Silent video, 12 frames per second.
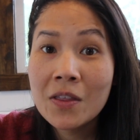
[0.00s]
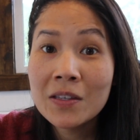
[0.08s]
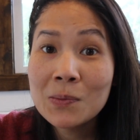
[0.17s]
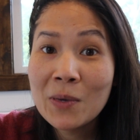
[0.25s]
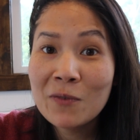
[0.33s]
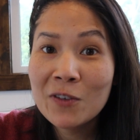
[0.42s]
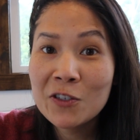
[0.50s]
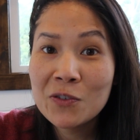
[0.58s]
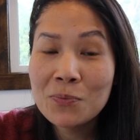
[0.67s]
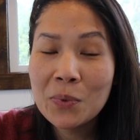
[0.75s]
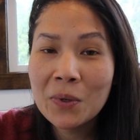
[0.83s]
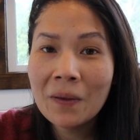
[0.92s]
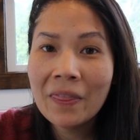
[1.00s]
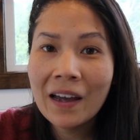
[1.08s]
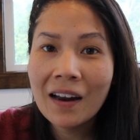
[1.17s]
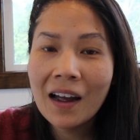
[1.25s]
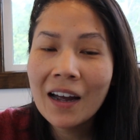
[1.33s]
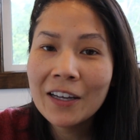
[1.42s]
That's my vision board
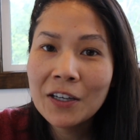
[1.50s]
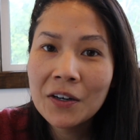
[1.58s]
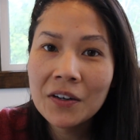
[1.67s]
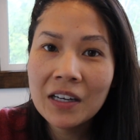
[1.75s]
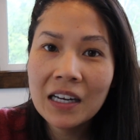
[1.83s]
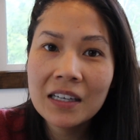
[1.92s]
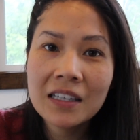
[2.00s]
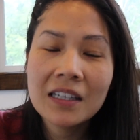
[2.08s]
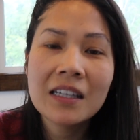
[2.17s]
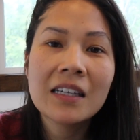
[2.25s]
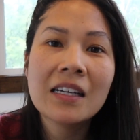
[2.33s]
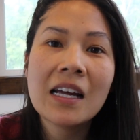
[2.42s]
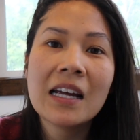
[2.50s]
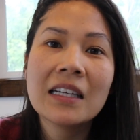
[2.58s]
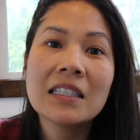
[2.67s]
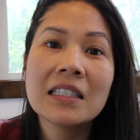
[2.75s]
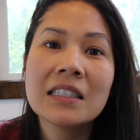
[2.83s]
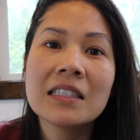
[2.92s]
that I created,
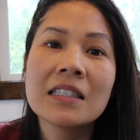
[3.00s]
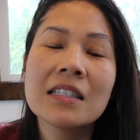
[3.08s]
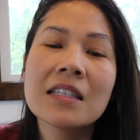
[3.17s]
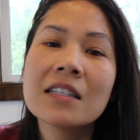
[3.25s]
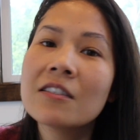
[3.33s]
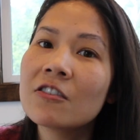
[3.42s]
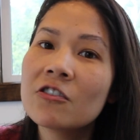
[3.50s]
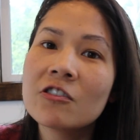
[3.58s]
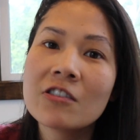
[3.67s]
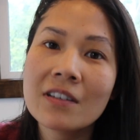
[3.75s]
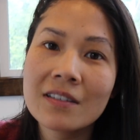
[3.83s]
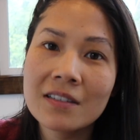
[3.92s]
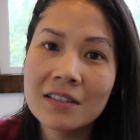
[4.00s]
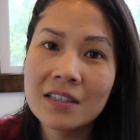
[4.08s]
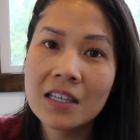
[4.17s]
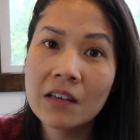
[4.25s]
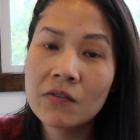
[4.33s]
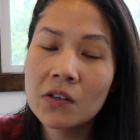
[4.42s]
and this is just
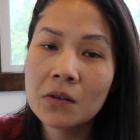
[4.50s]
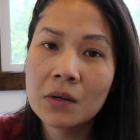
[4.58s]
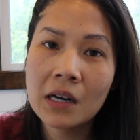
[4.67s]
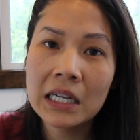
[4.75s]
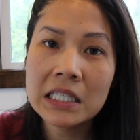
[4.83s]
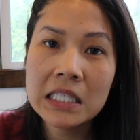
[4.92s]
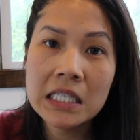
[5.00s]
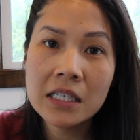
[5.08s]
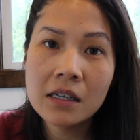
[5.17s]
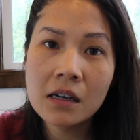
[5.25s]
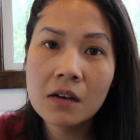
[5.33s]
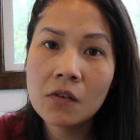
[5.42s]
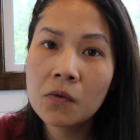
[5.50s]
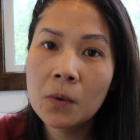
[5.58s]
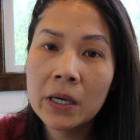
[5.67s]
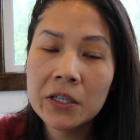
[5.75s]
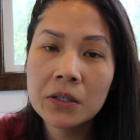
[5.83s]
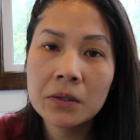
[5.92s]
to give you an idea of
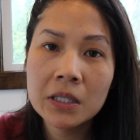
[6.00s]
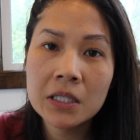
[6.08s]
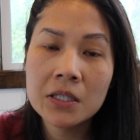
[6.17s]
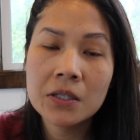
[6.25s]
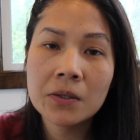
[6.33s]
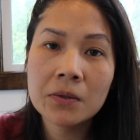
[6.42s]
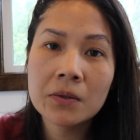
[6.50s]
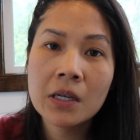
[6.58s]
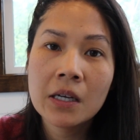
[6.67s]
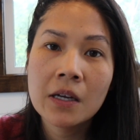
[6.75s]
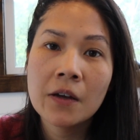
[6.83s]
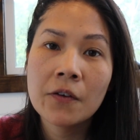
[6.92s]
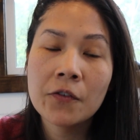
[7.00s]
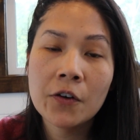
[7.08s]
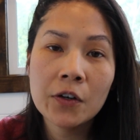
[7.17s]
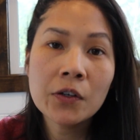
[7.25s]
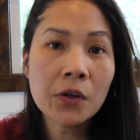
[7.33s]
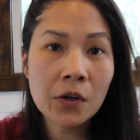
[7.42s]
what you can do
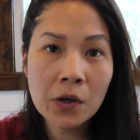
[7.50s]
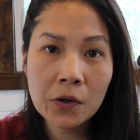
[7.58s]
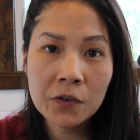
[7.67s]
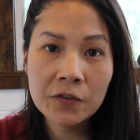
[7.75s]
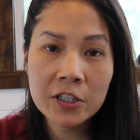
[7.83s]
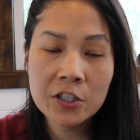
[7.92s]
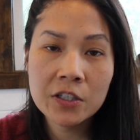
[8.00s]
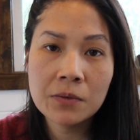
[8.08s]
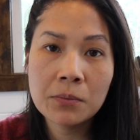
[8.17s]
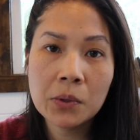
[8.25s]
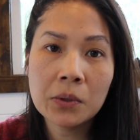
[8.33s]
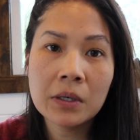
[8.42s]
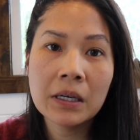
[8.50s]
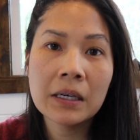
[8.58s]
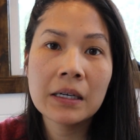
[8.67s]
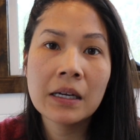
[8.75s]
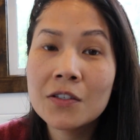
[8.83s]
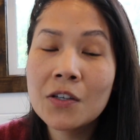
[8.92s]
for your own vision
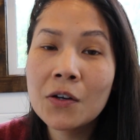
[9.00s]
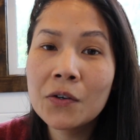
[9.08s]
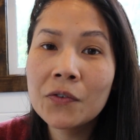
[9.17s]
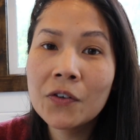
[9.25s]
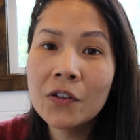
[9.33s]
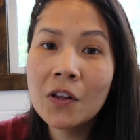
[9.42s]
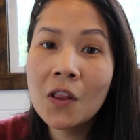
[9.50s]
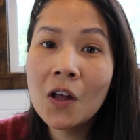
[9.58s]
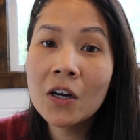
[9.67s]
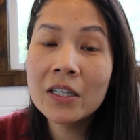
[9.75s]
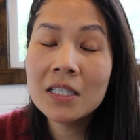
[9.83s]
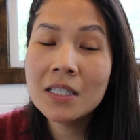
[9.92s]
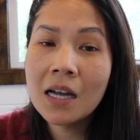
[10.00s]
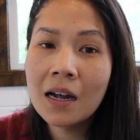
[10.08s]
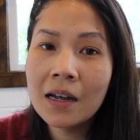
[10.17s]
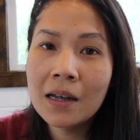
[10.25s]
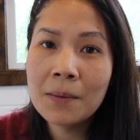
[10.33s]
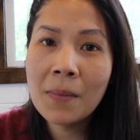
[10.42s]
board. So for the longest
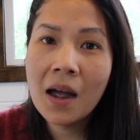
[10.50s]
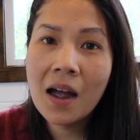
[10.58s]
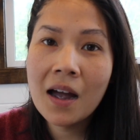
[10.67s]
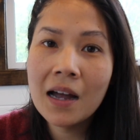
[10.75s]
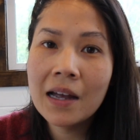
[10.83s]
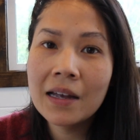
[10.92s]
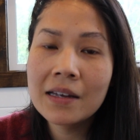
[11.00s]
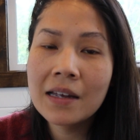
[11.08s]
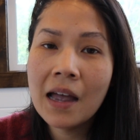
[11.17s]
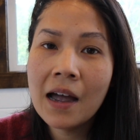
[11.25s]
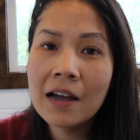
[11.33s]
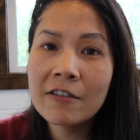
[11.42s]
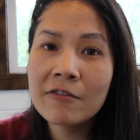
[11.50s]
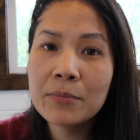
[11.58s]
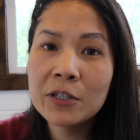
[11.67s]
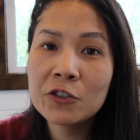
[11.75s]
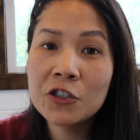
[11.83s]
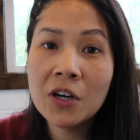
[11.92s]
time, I have
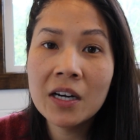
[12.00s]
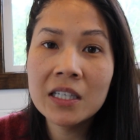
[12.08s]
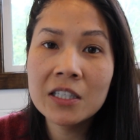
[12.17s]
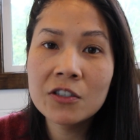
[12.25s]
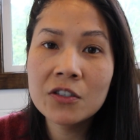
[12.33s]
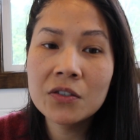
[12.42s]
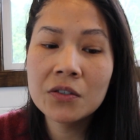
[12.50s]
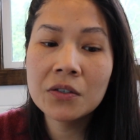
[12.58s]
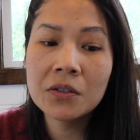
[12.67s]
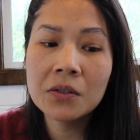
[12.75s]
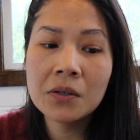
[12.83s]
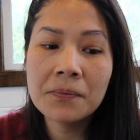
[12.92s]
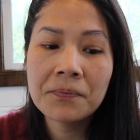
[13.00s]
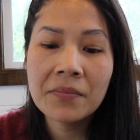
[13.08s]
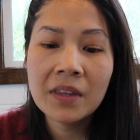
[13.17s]
been trying to